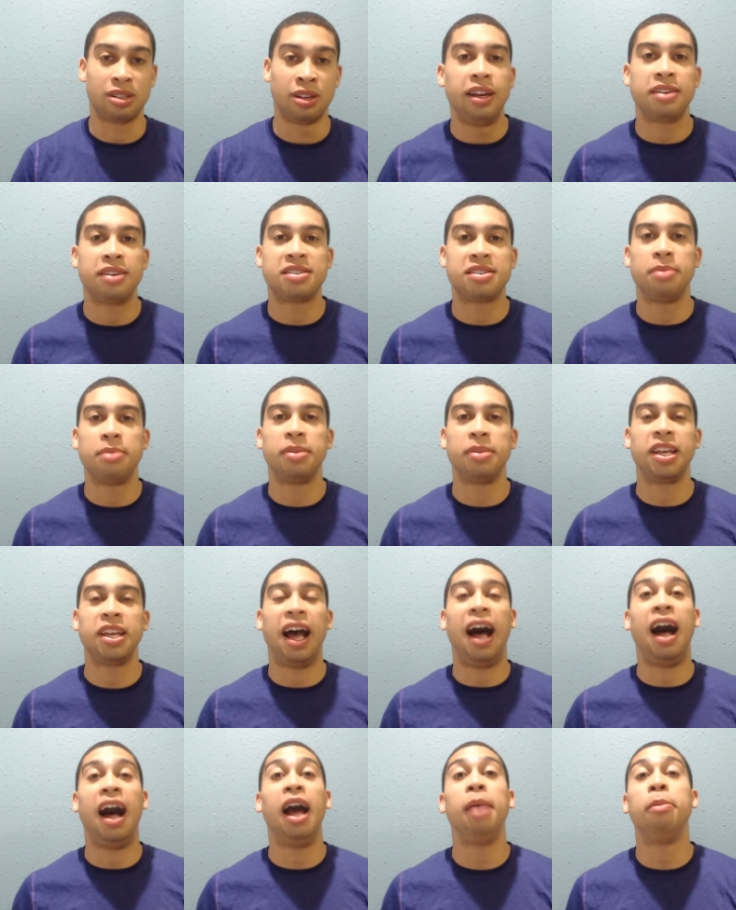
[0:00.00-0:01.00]
Something
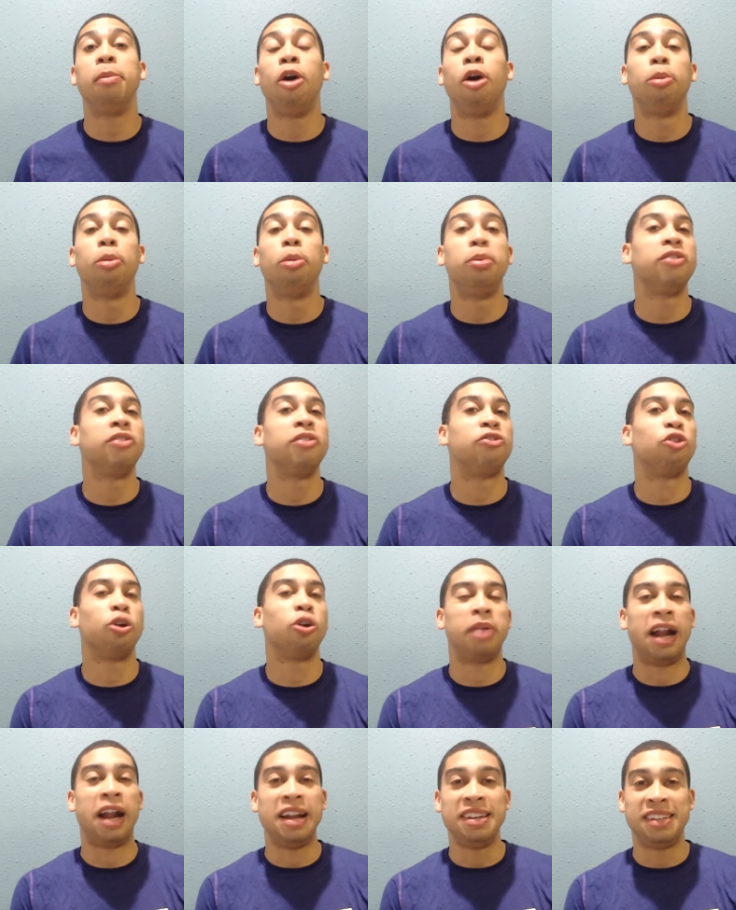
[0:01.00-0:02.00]
I'm hoping for, but
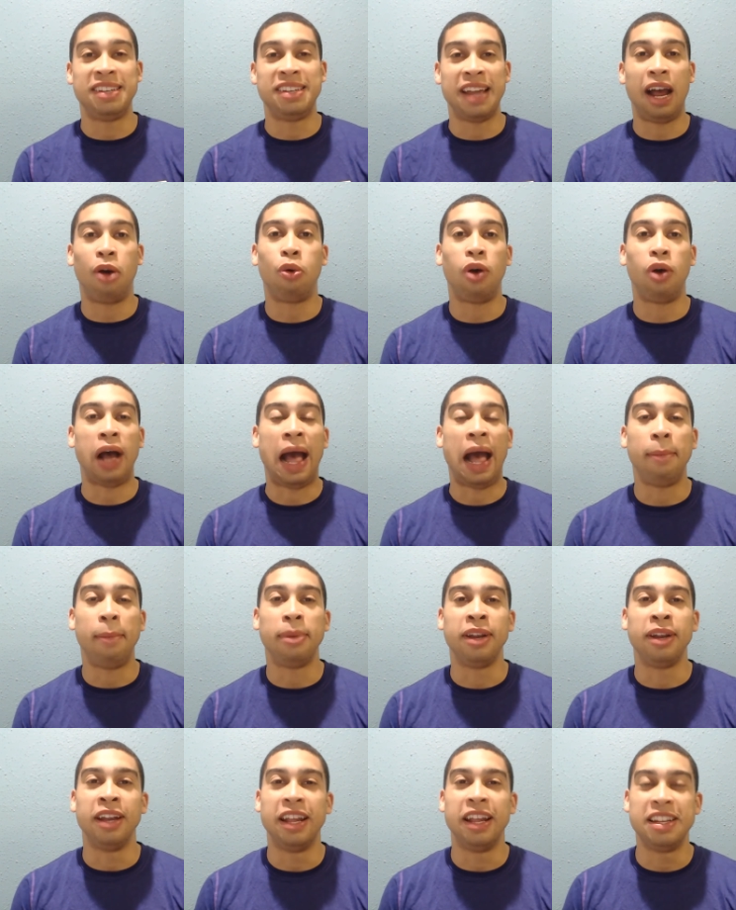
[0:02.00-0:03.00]
I doubt will happen,
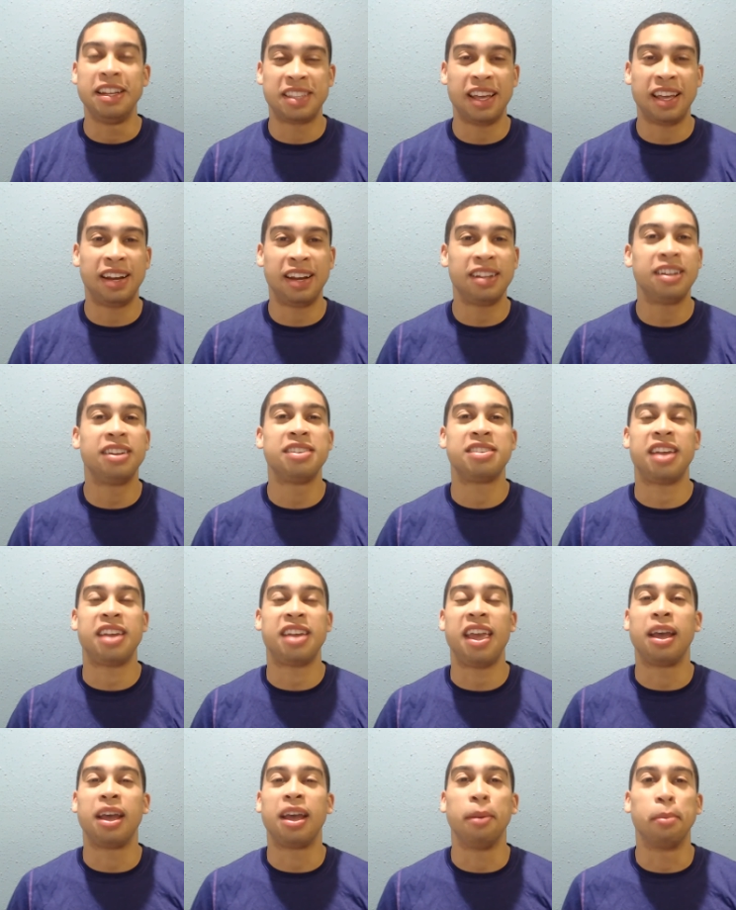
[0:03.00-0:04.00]
is that it is a
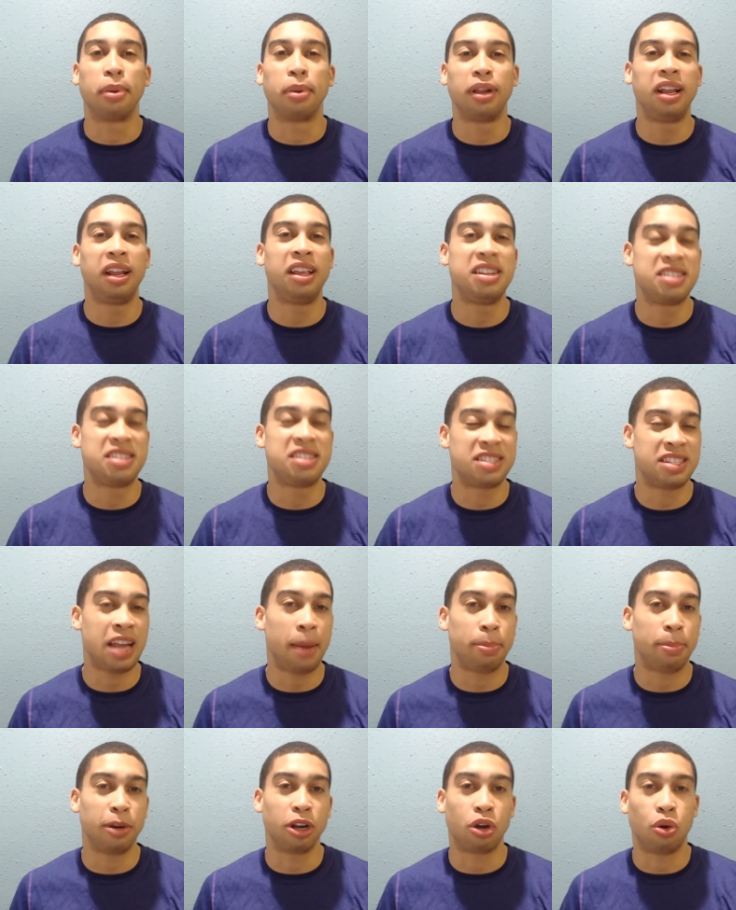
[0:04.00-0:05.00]
completely
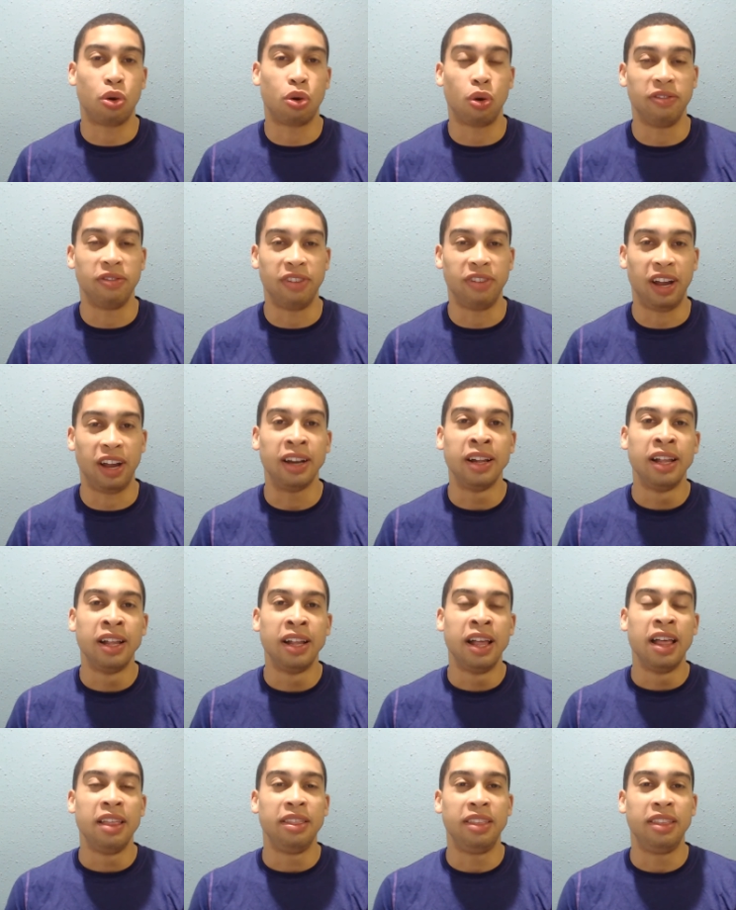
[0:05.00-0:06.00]
separate Corvette,
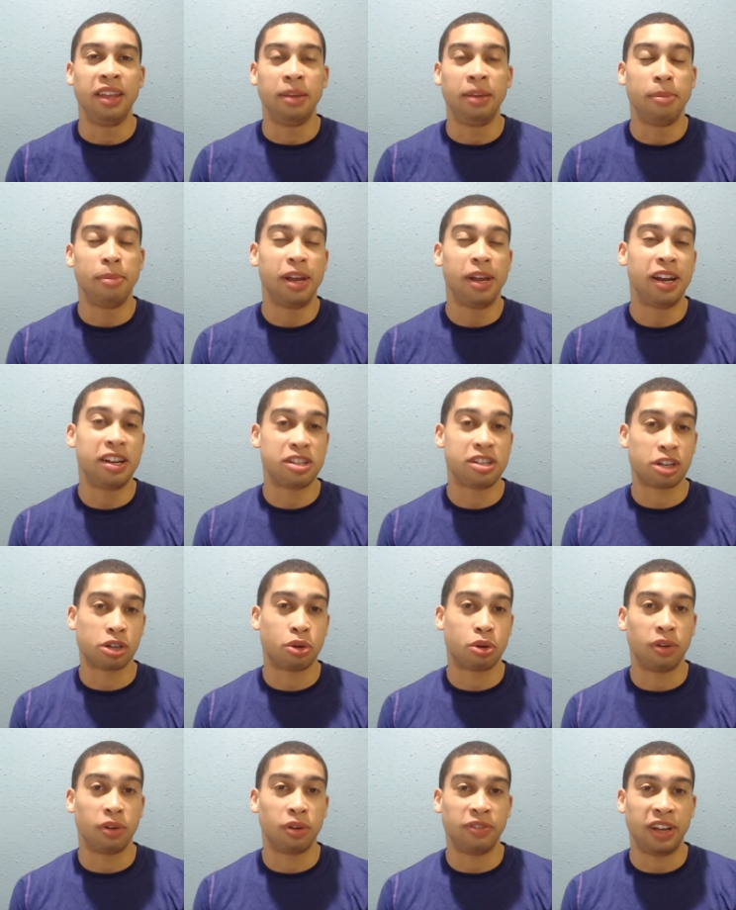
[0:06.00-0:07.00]
the mid-engine
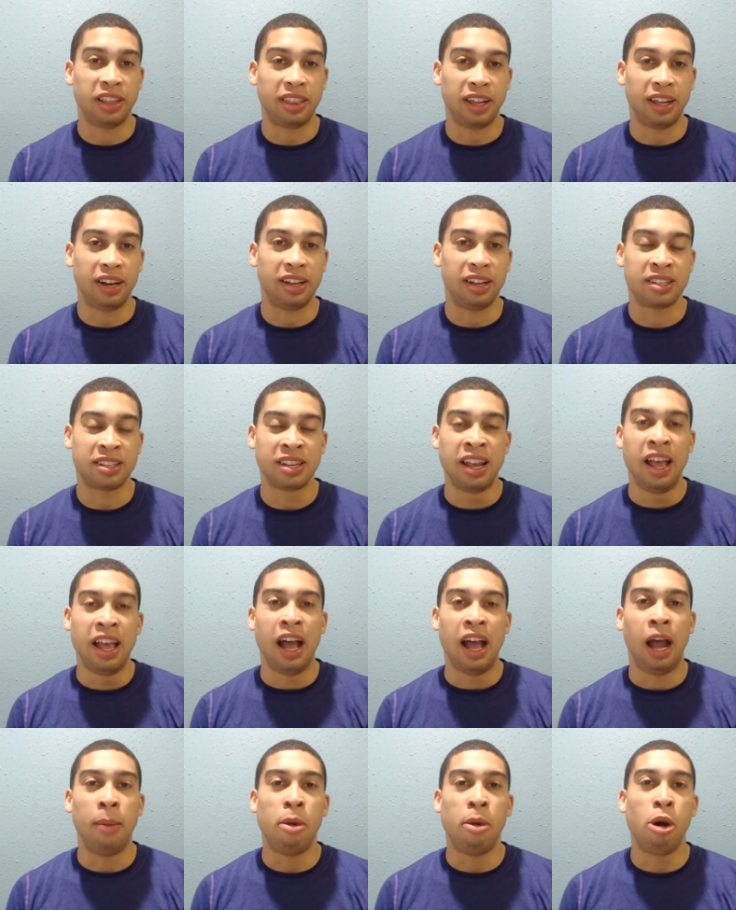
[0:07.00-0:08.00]
Corvette that is. I'm
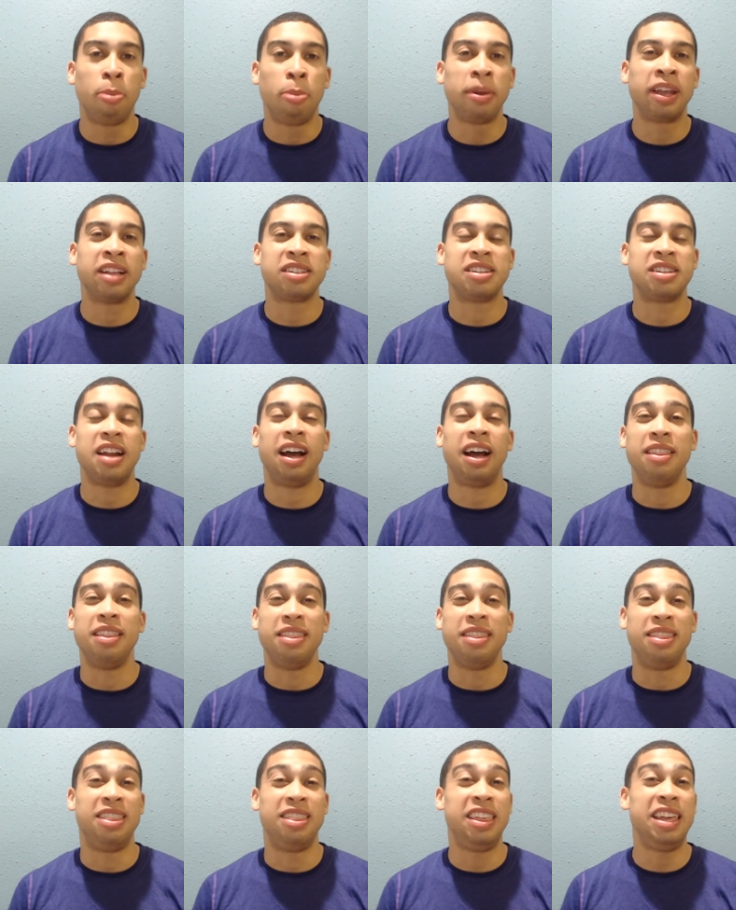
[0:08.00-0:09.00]
hoping it's not
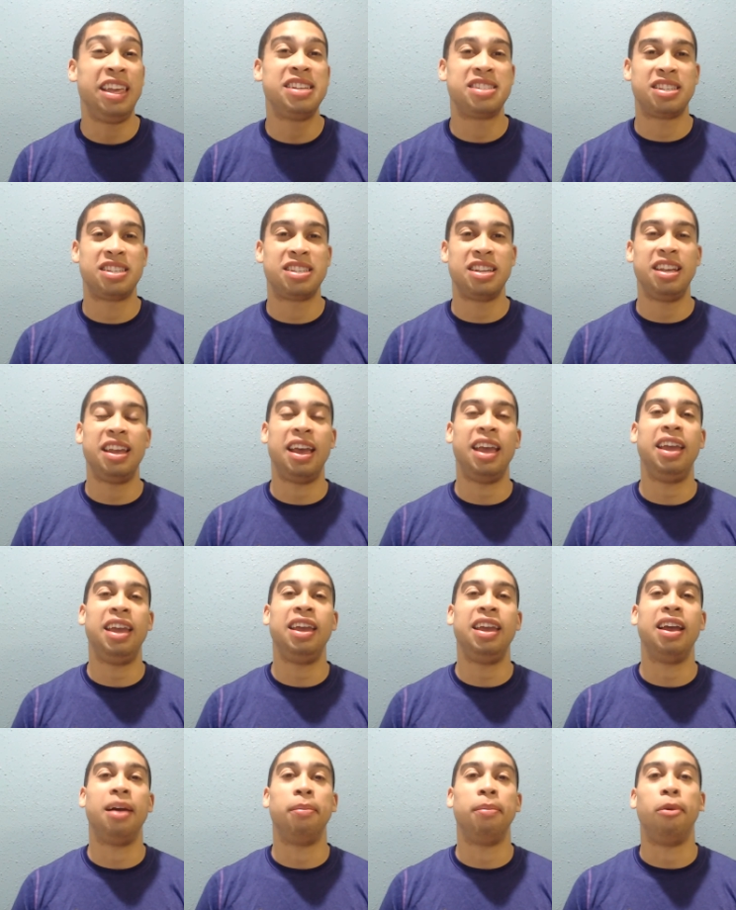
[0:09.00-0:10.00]
the C8,
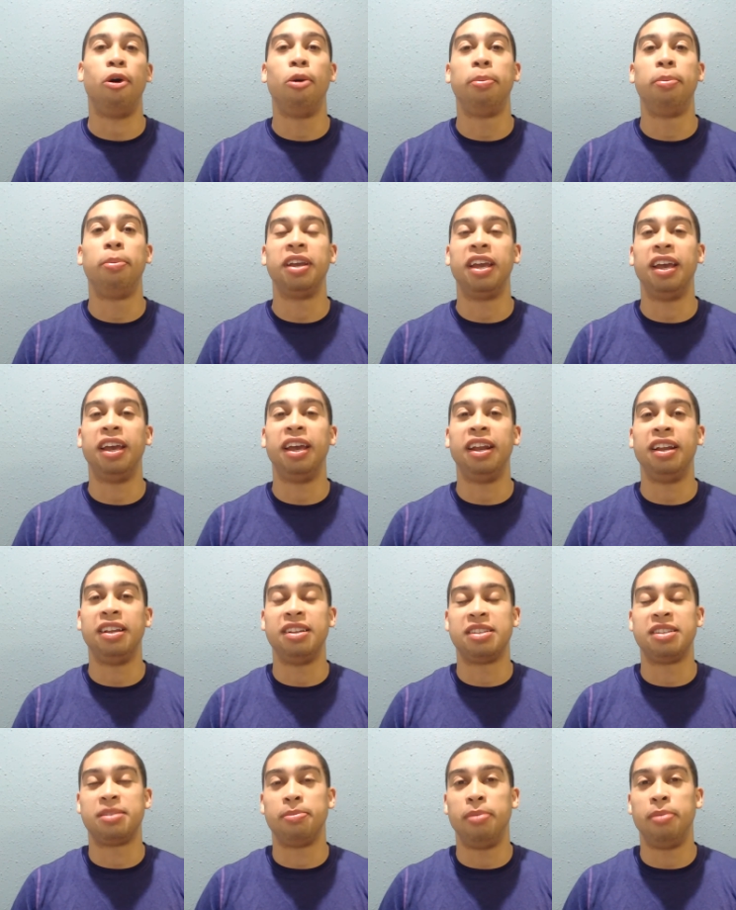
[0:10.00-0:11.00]
I'm hoping it is
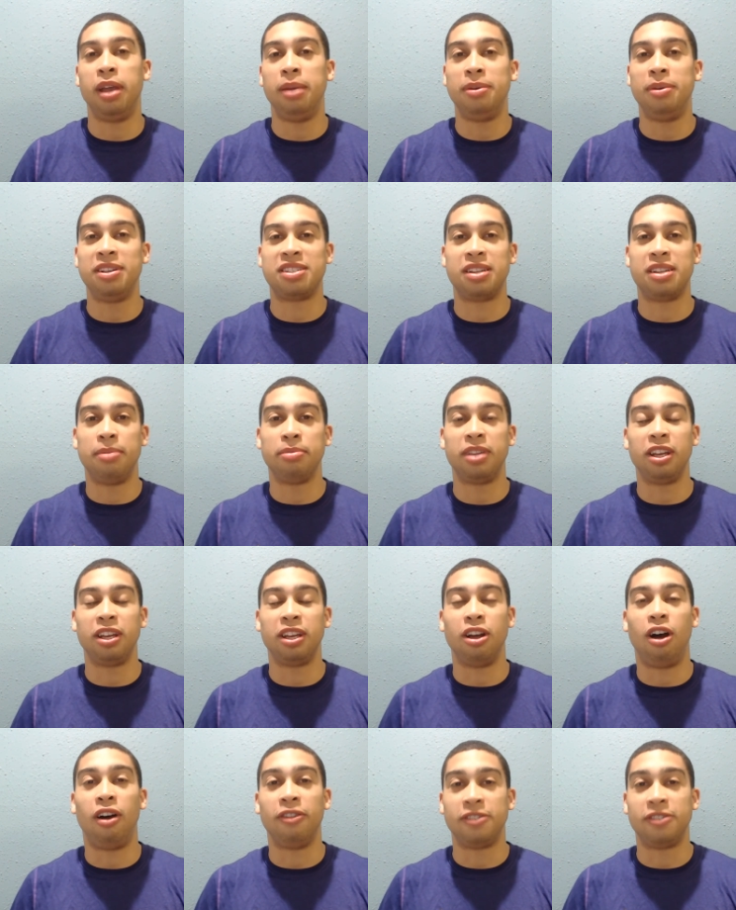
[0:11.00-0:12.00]
maybe something
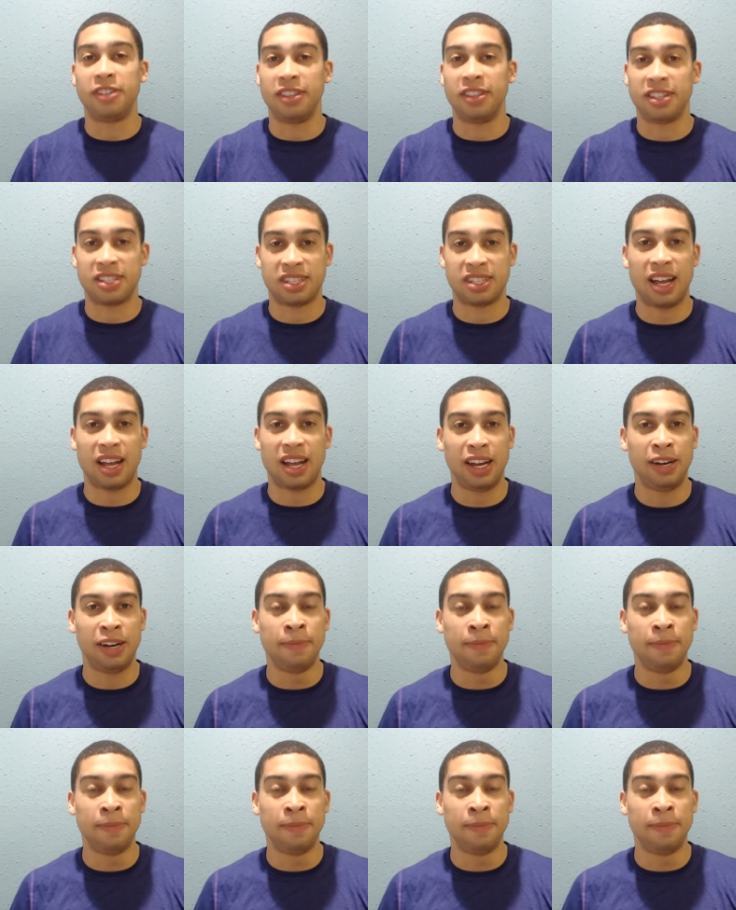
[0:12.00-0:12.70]
off to the side,